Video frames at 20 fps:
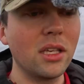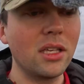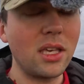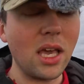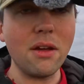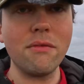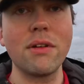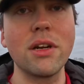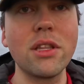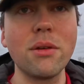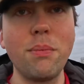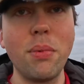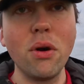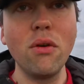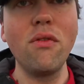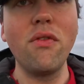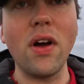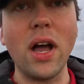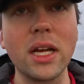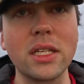Get rid of the
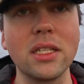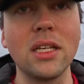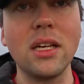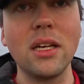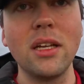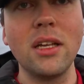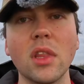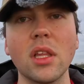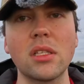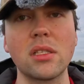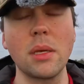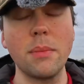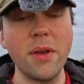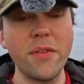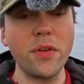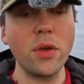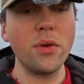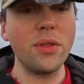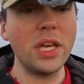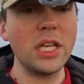pull factor. Some
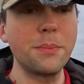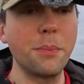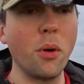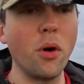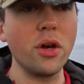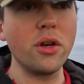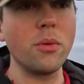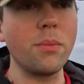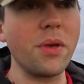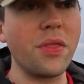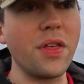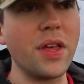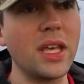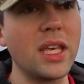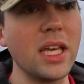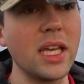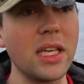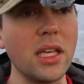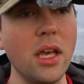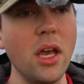of you at this point will be
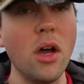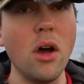thinking,